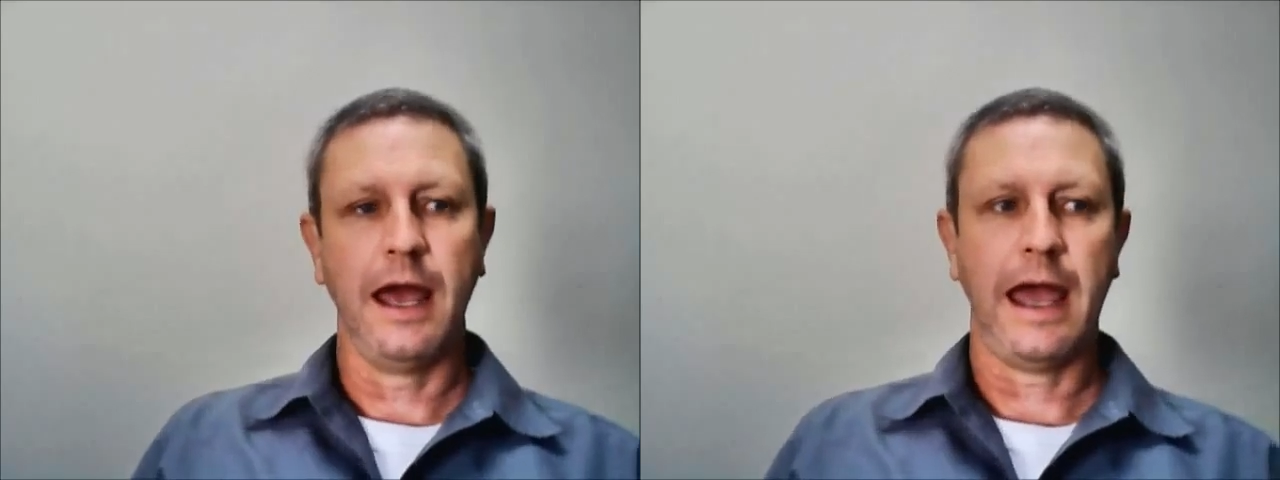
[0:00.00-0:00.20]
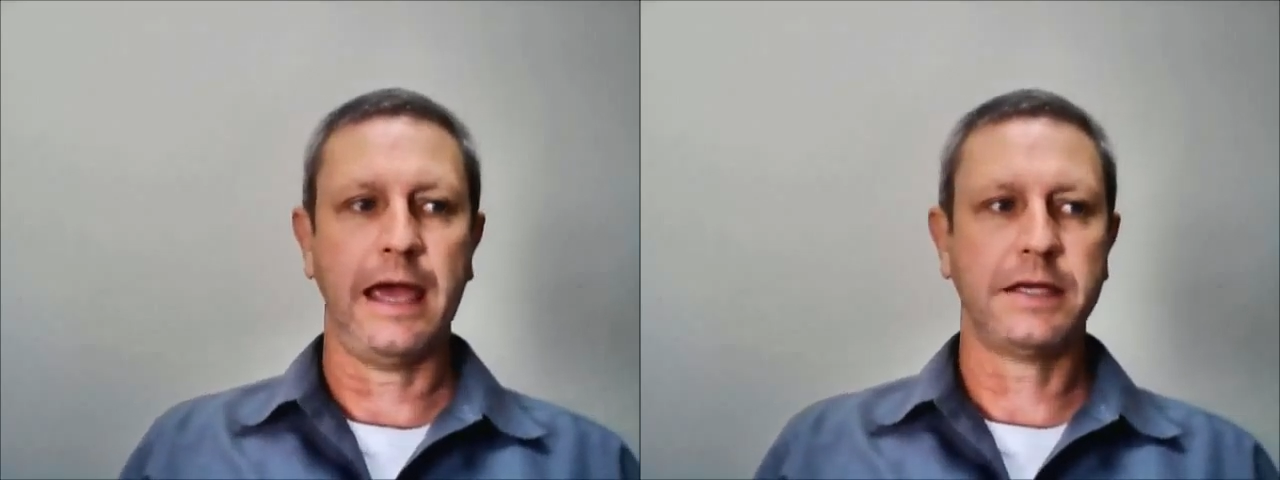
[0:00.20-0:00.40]

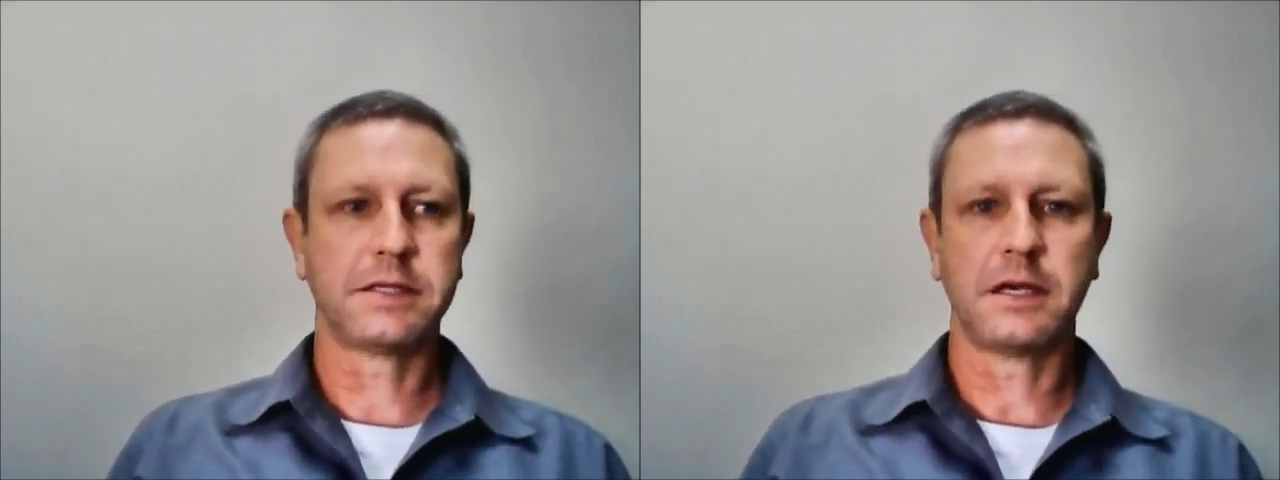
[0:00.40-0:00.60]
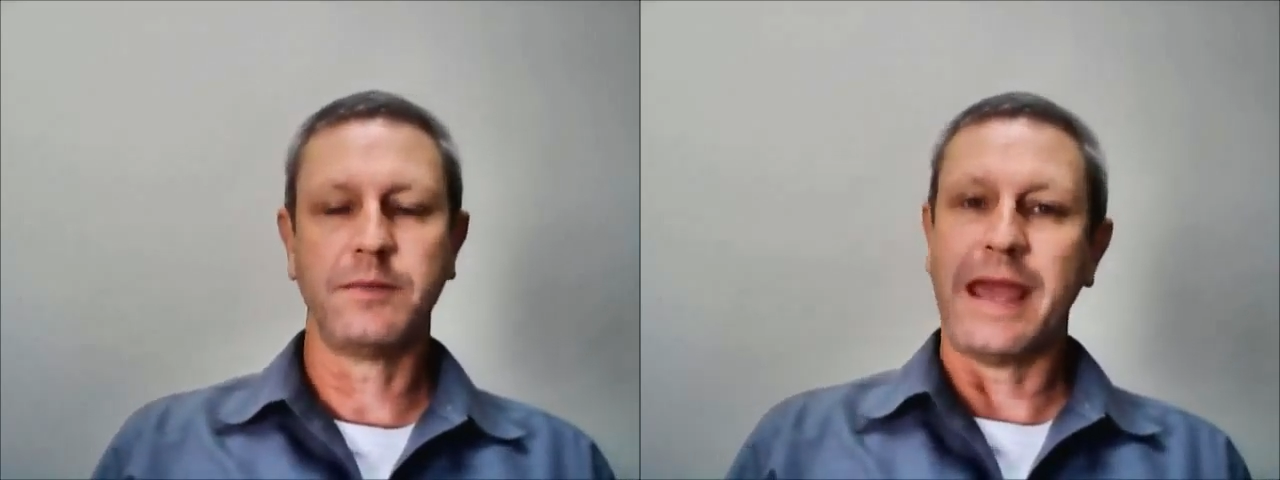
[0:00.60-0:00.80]
has
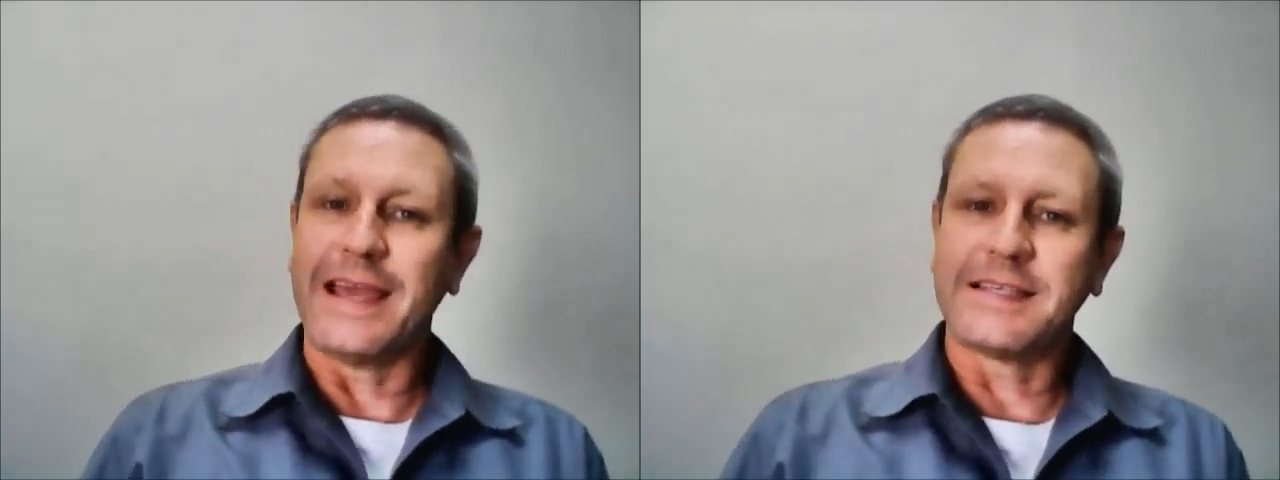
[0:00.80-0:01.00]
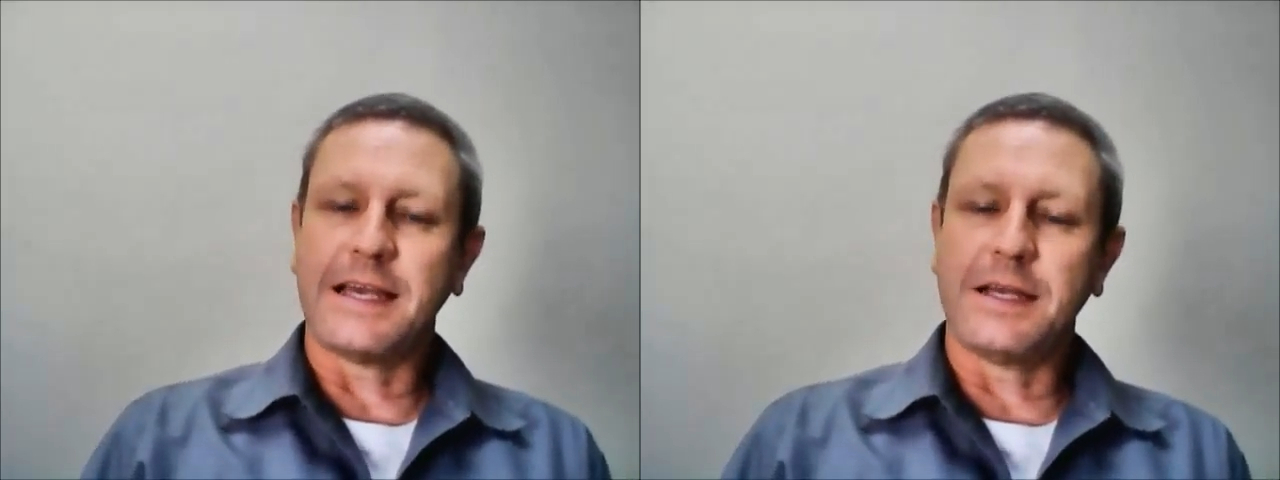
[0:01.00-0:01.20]
some
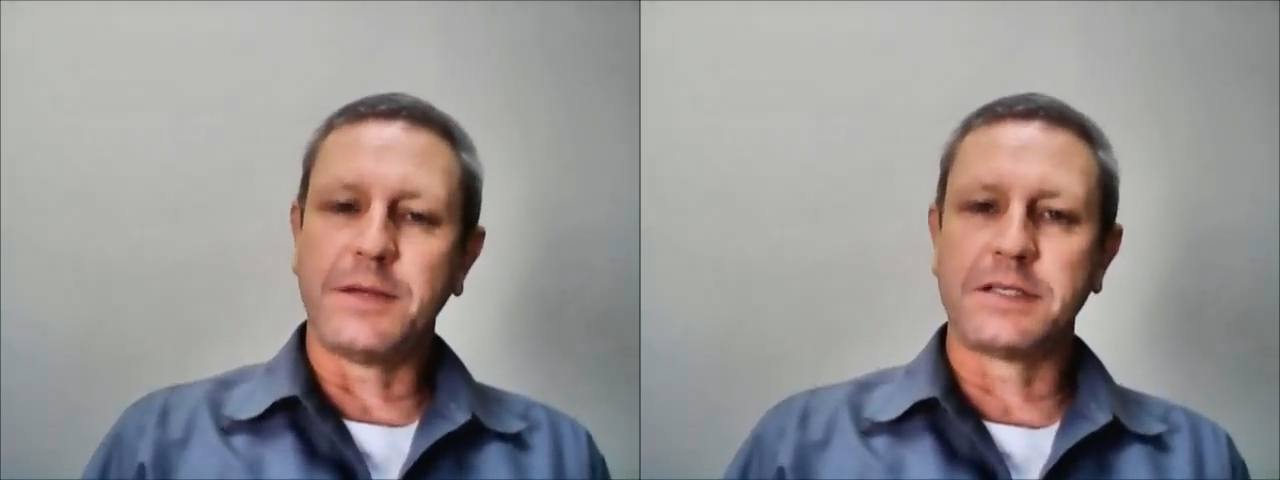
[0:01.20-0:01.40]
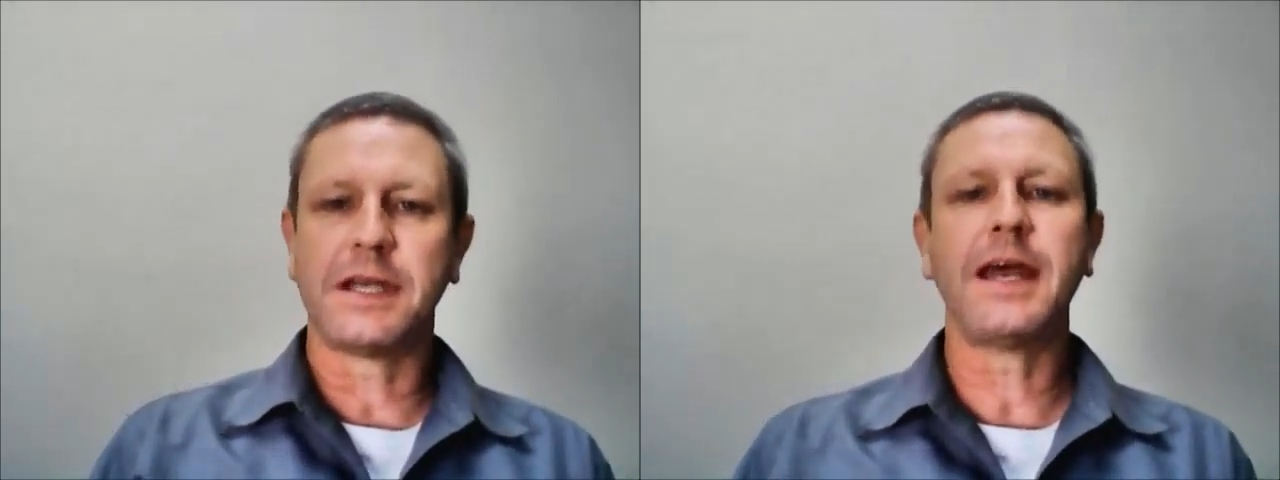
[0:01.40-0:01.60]
x
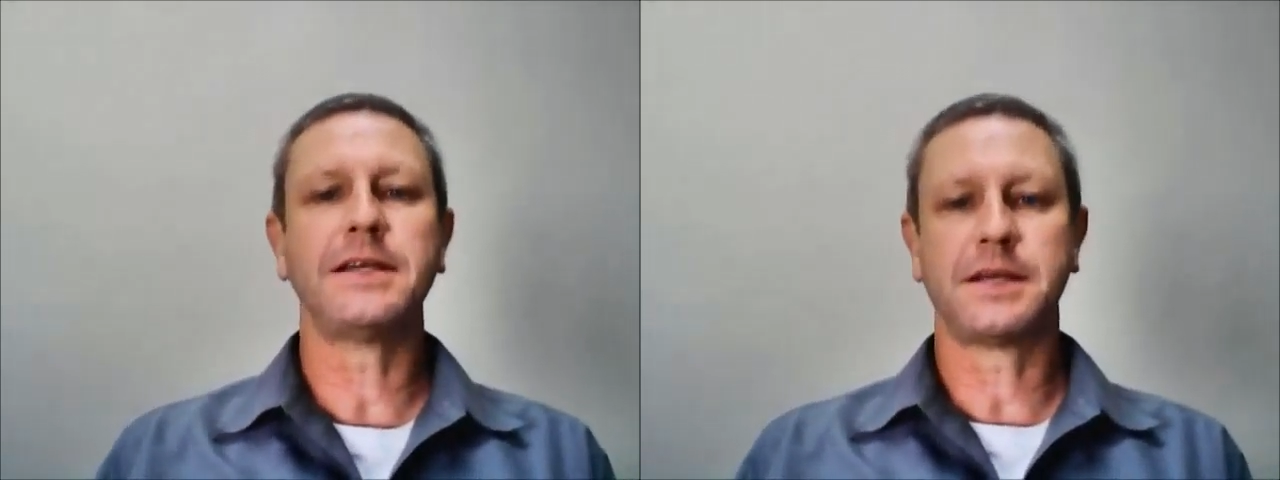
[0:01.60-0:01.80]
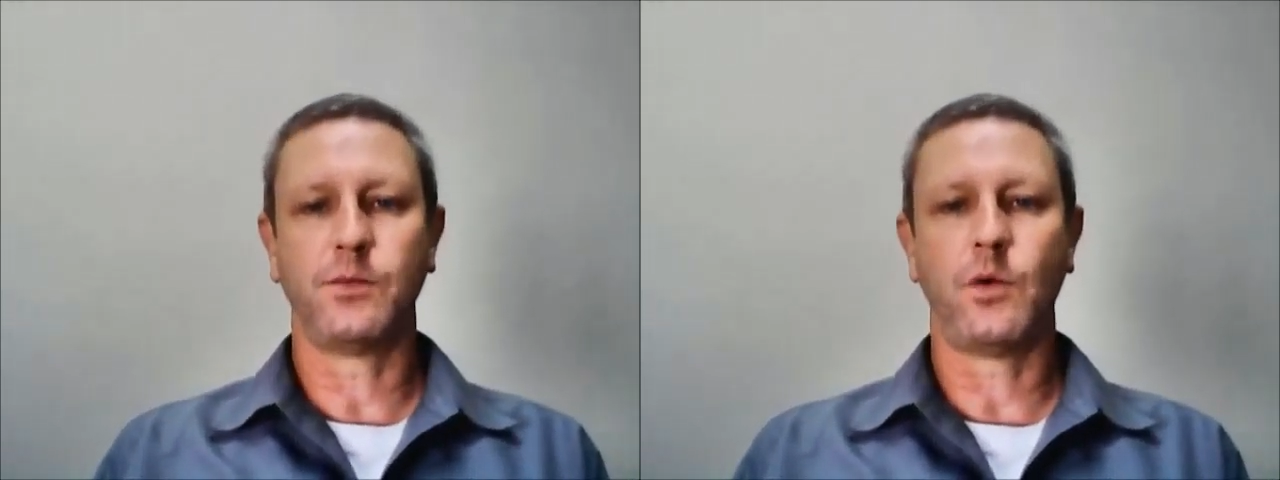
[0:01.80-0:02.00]
elements and has
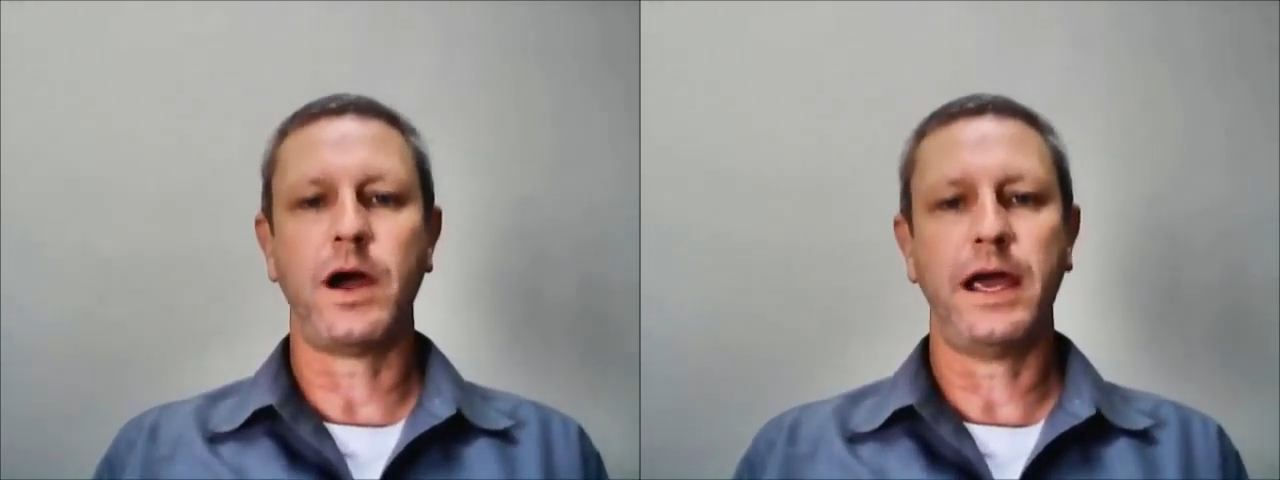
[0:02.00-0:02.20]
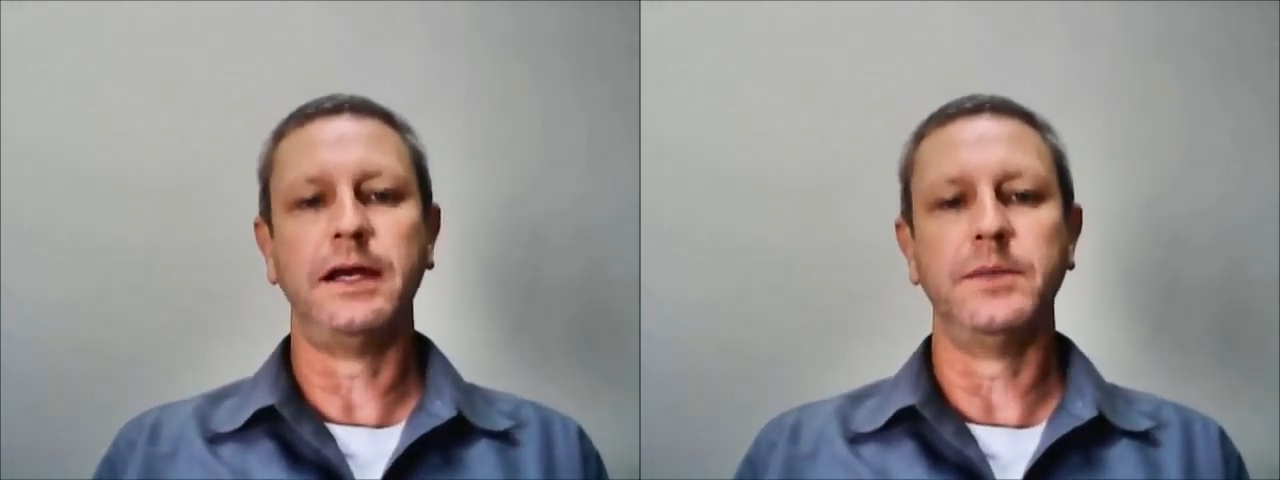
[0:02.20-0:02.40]
some
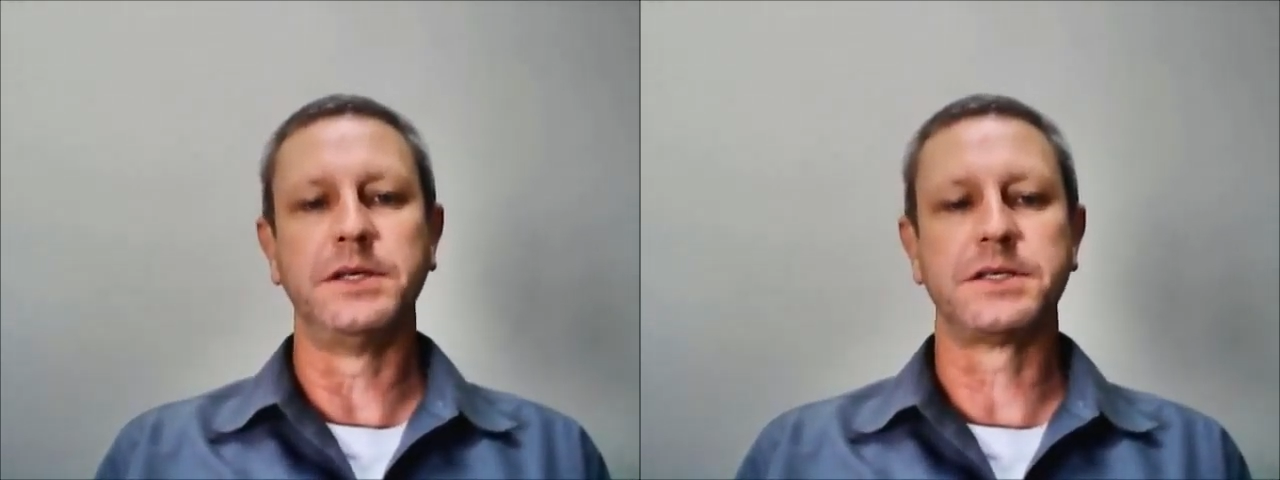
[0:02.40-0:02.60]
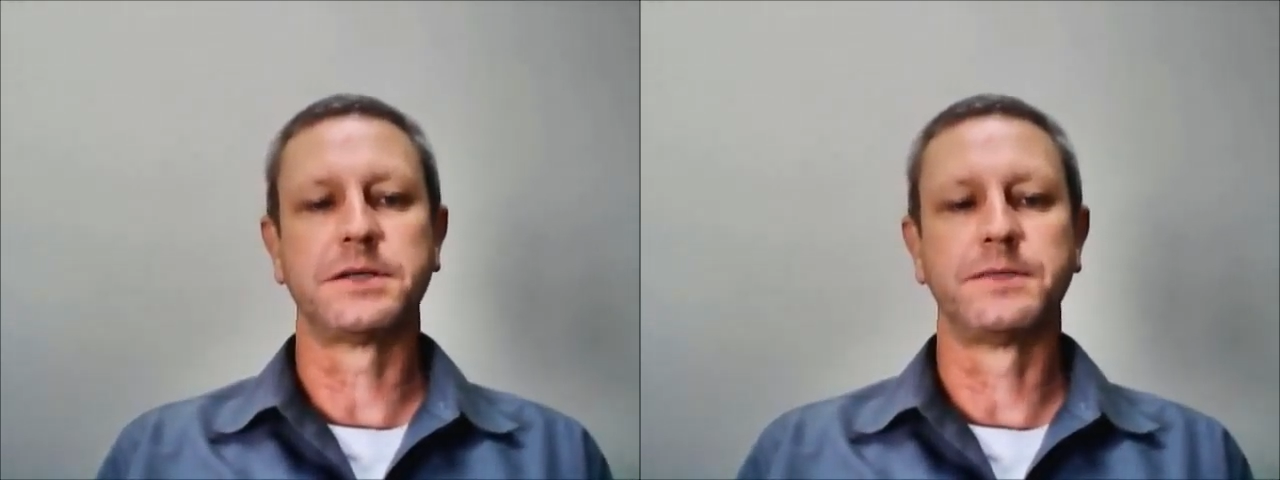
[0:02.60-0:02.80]
y
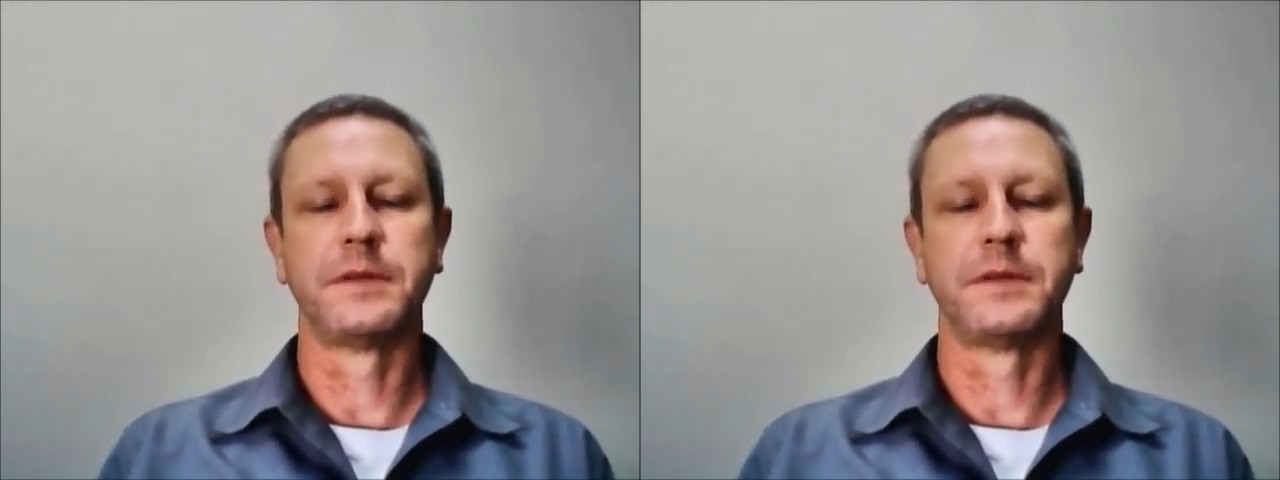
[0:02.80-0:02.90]
elements.